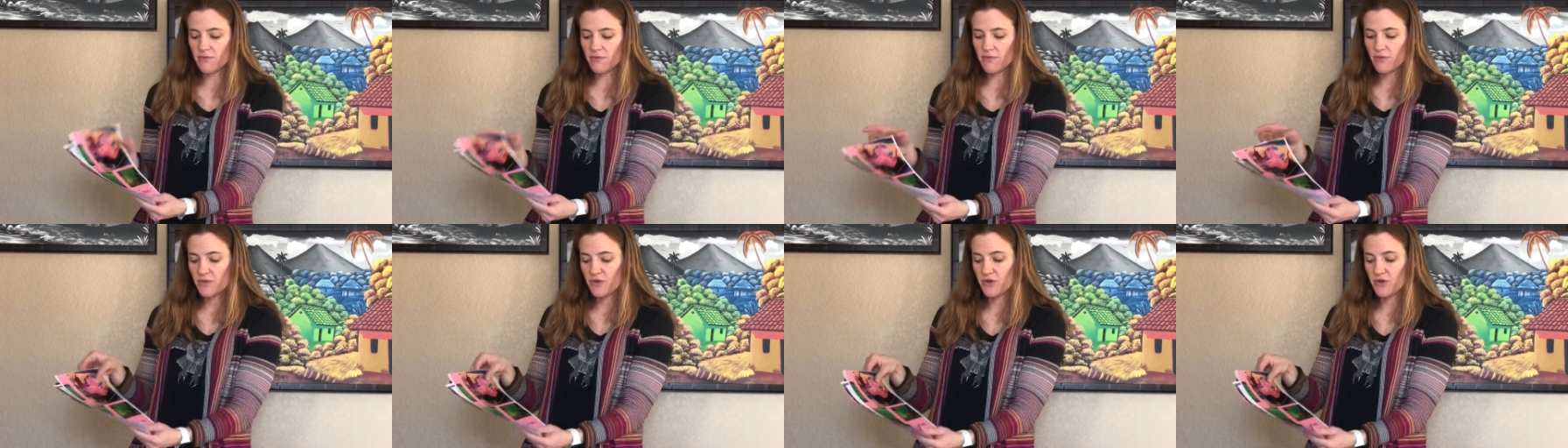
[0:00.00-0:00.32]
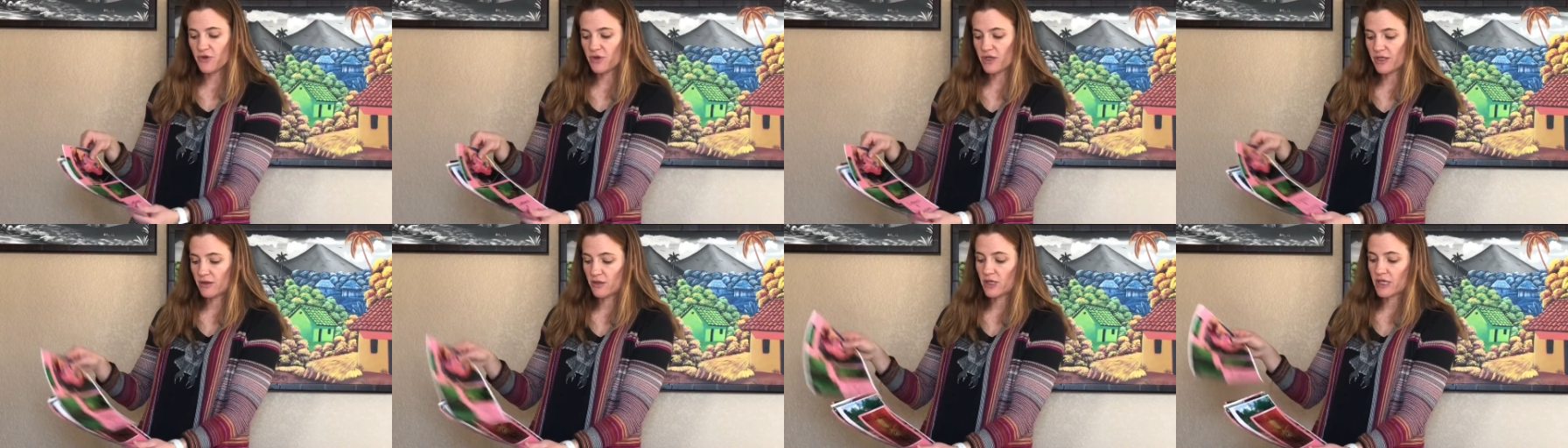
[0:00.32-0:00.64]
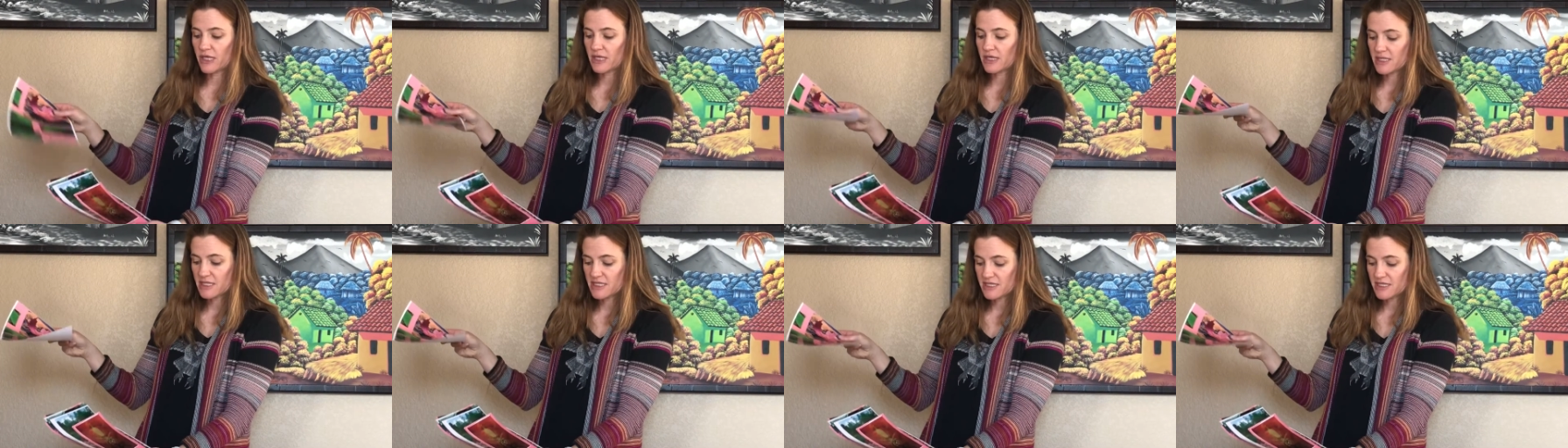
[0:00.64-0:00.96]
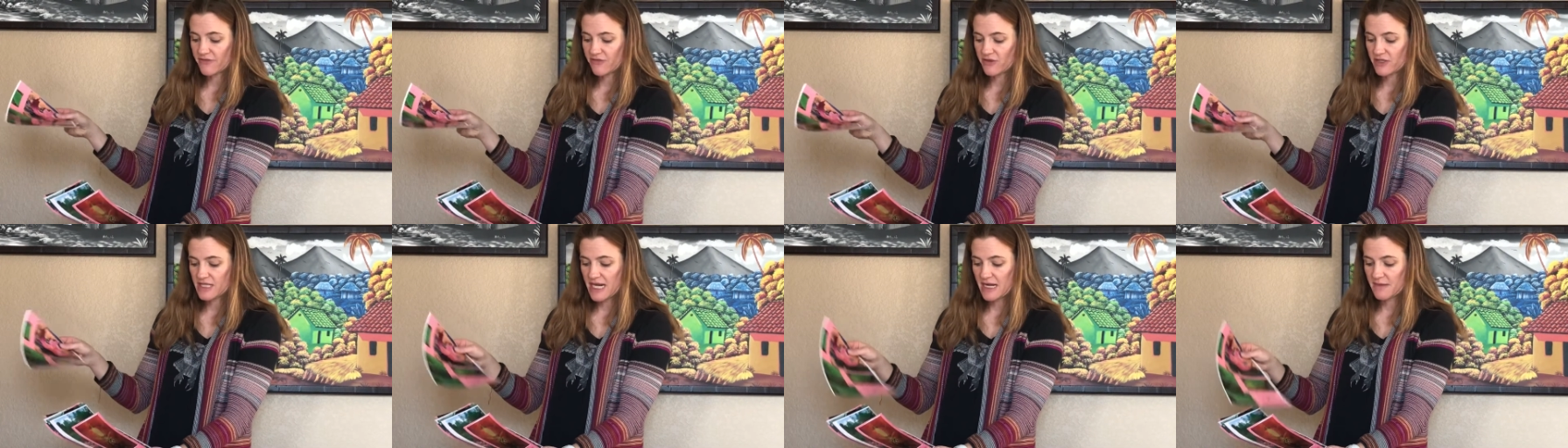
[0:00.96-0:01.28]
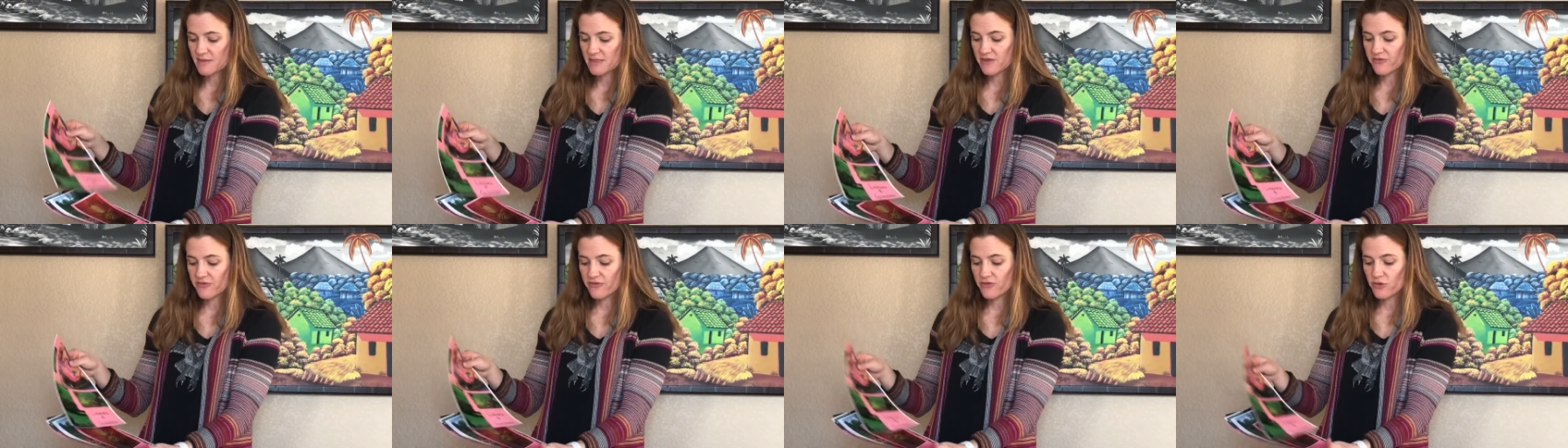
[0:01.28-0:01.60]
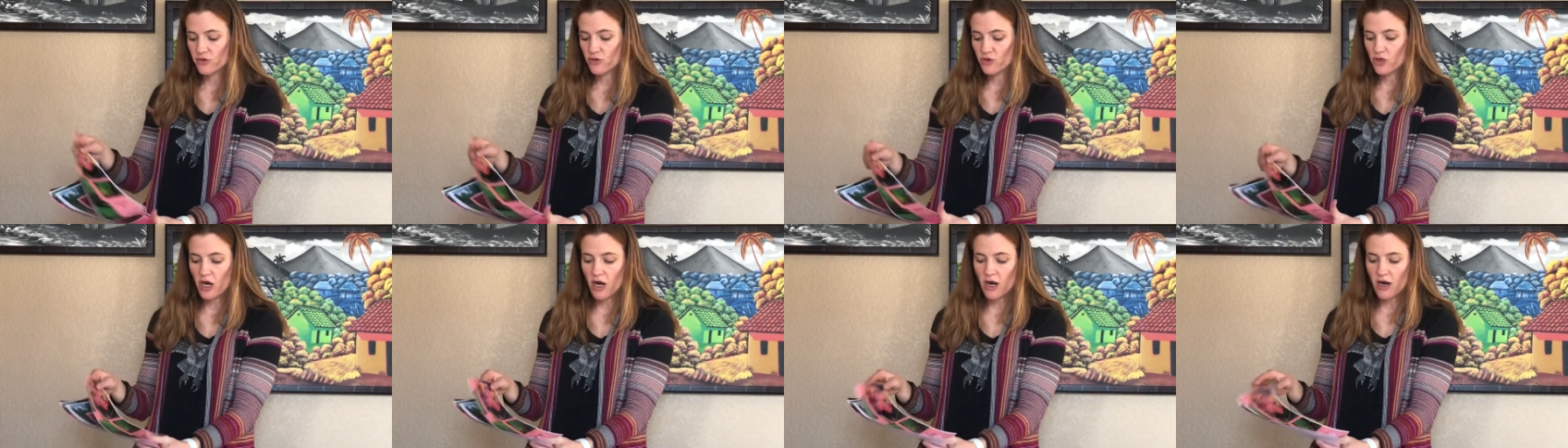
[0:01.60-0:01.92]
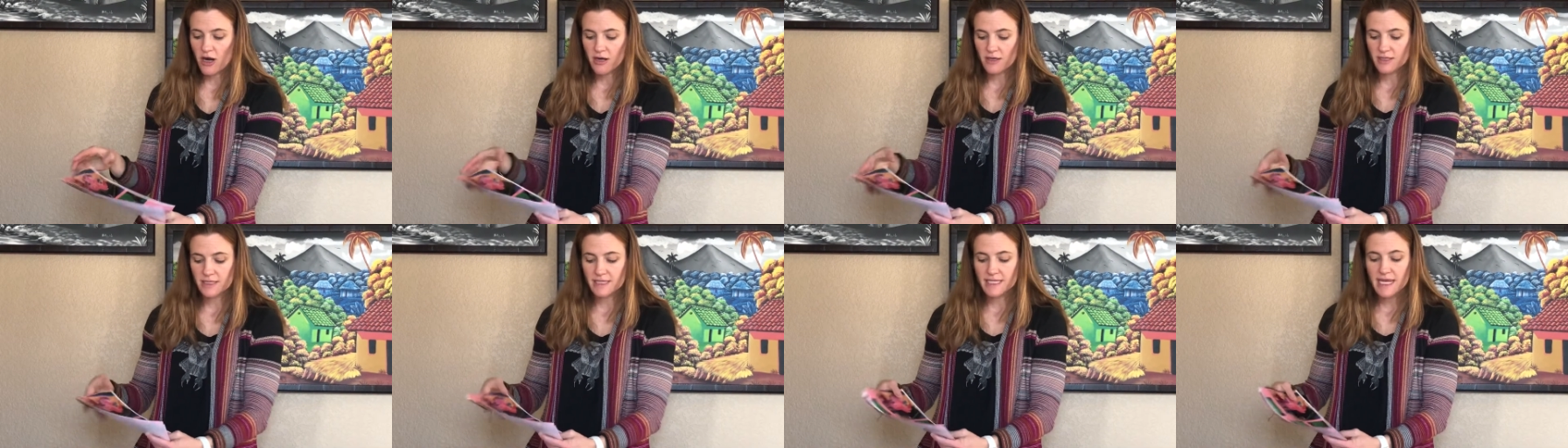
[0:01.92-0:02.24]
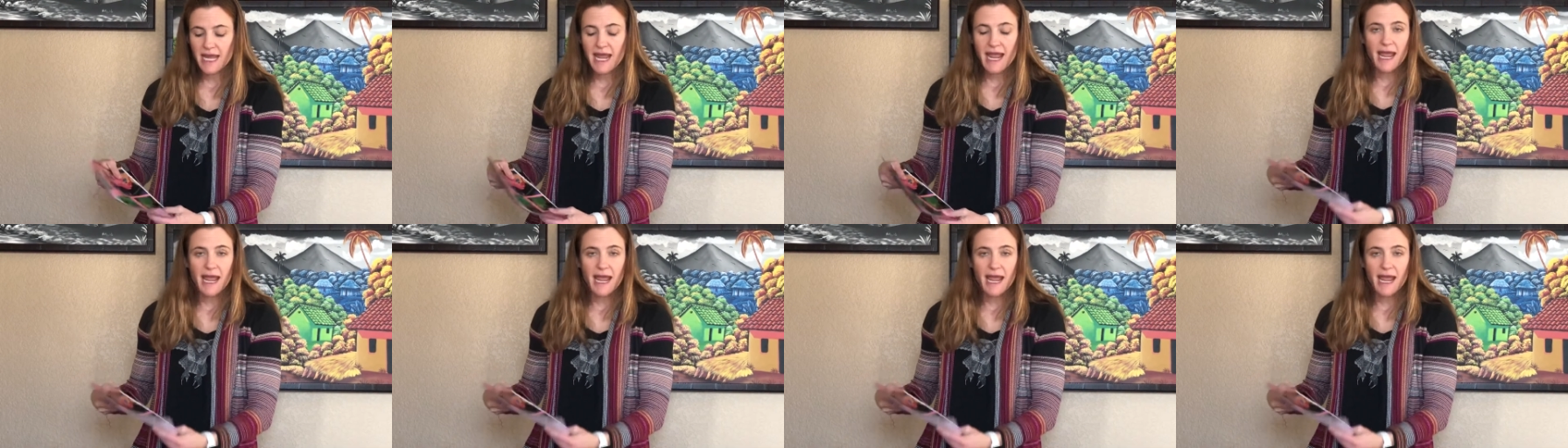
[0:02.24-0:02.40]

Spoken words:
you can look at the different types of food cards